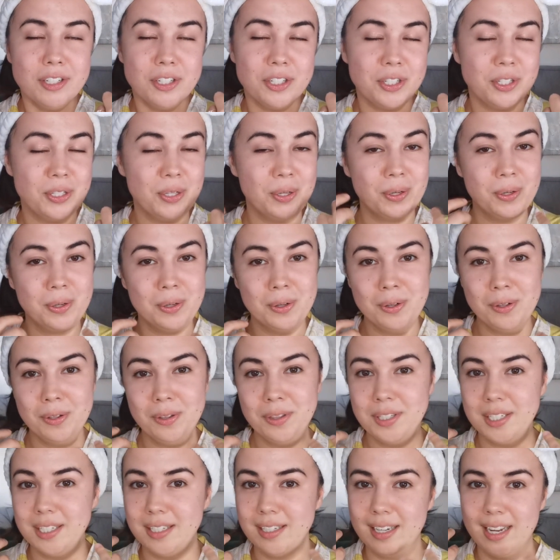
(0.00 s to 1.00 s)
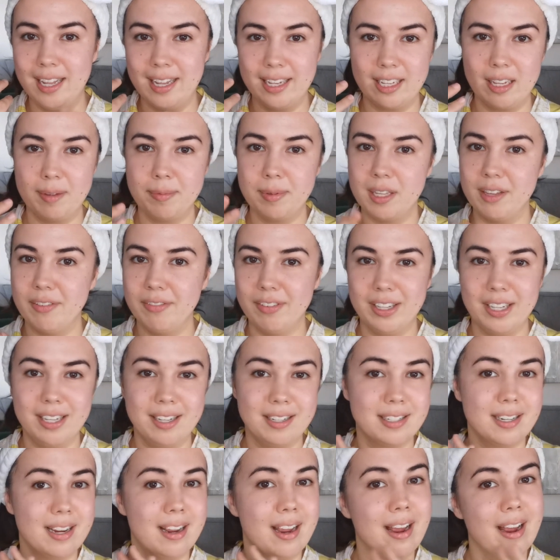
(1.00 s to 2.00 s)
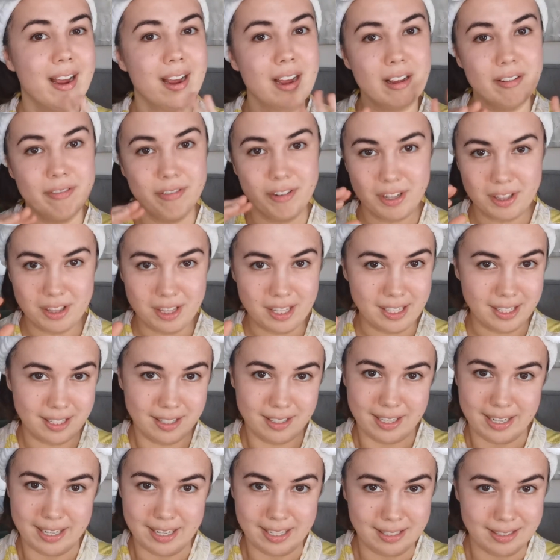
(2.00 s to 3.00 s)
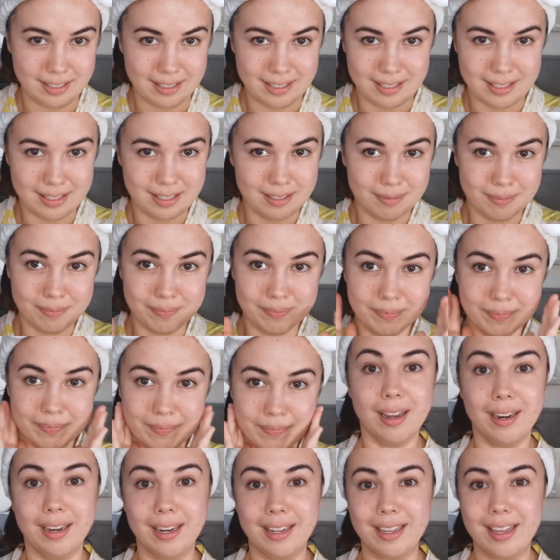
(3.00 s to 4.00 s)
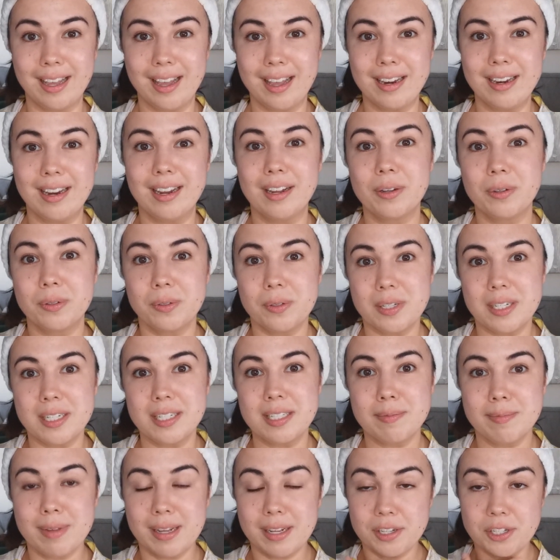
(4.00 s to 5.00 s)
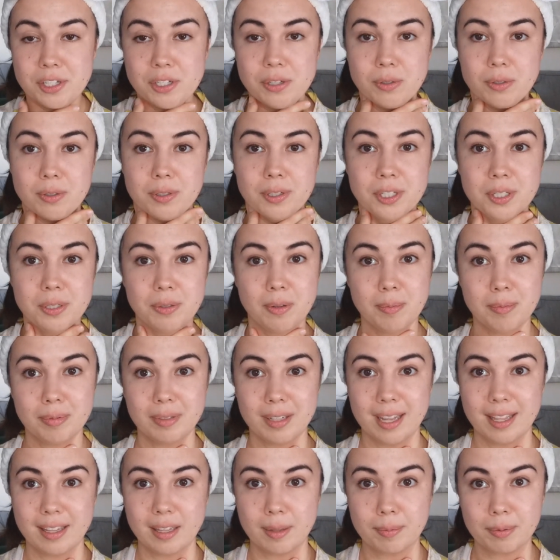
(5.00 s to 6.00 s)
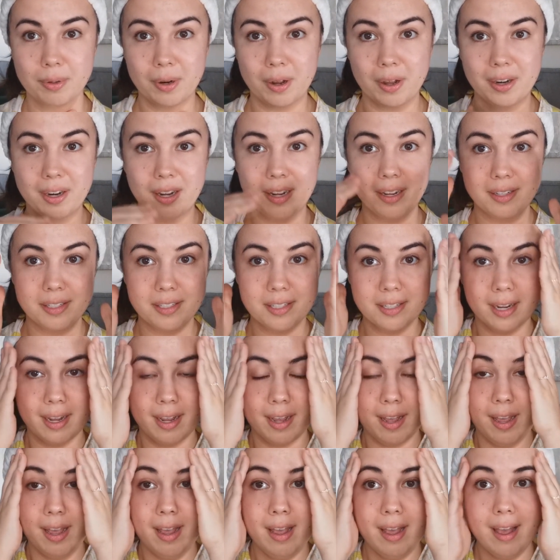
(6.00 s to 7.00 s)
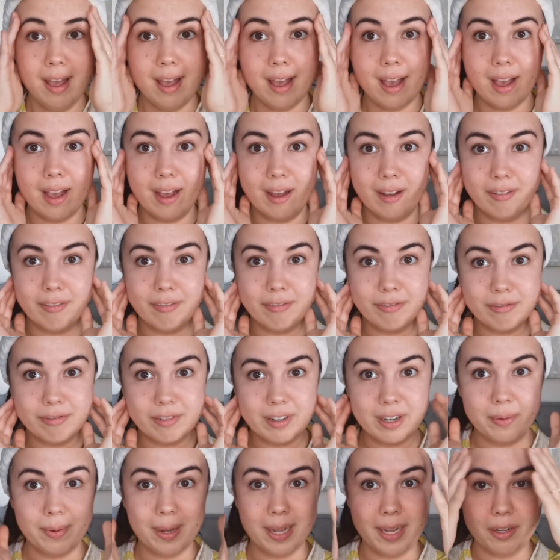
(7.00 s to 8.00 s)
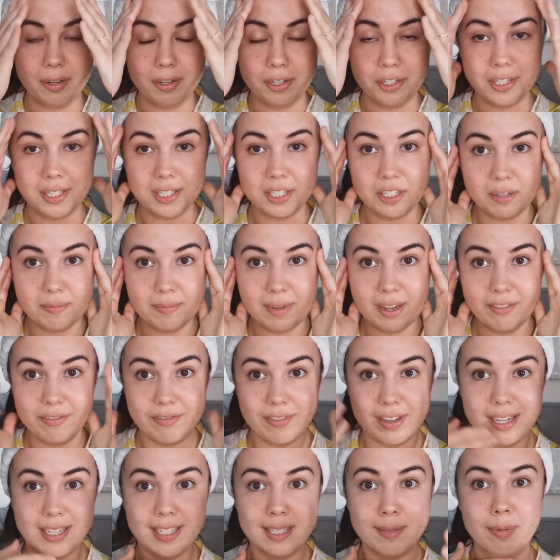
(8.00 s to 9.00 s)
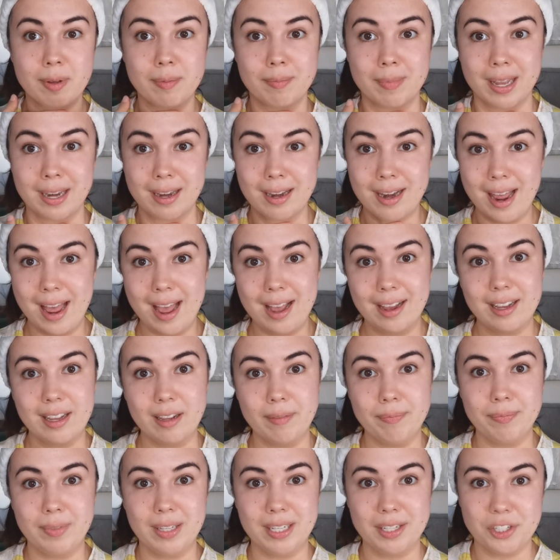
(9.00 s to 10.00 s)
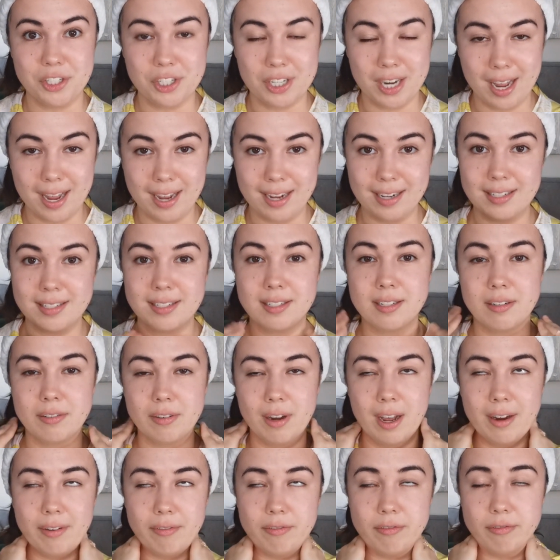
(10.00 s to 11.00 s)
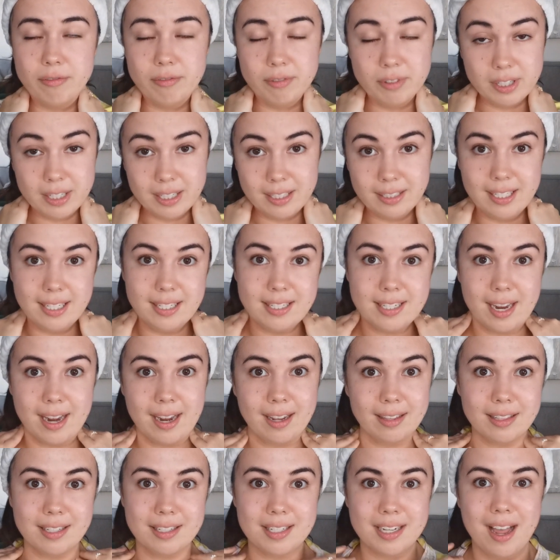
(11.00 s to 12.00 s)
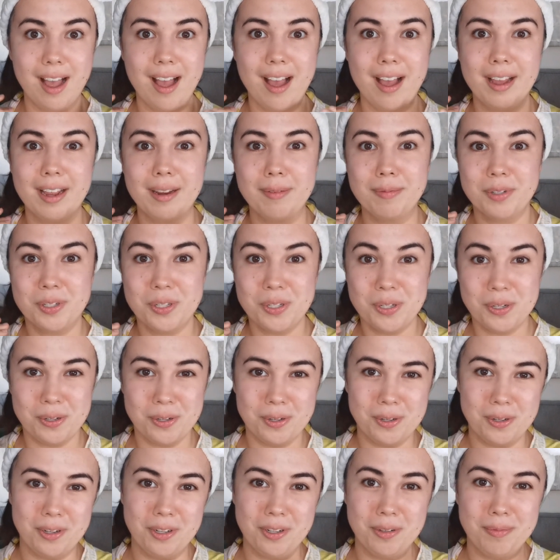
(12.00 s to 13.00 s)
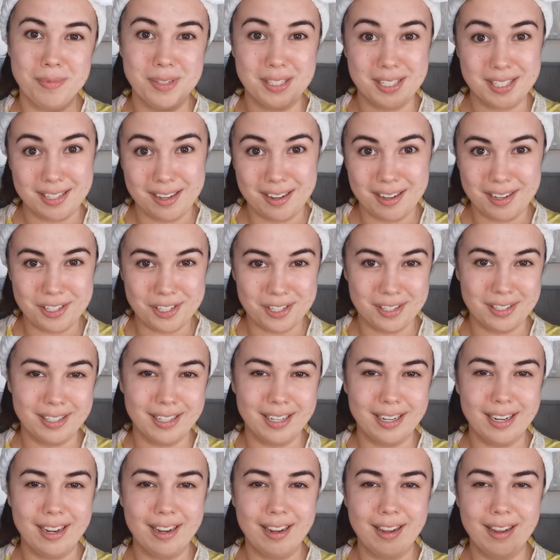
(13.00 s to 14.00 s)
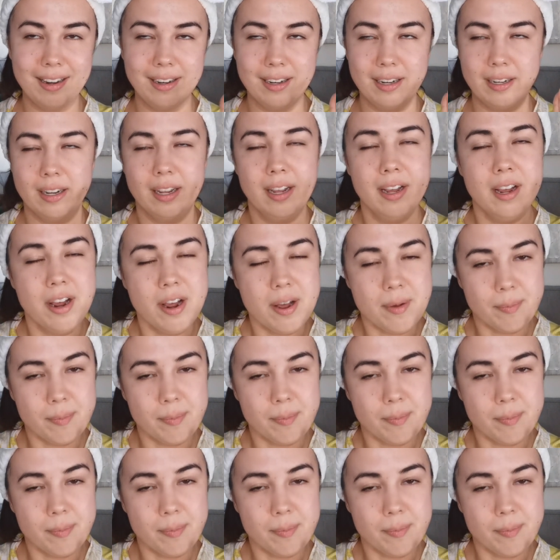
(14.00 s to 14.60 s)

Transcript: soothed, and like I'm giving it everything it needs. And again, I always make sure to apply the product everywhere, not just on my face, but my neck and my chest, and I really take the time to massage it in and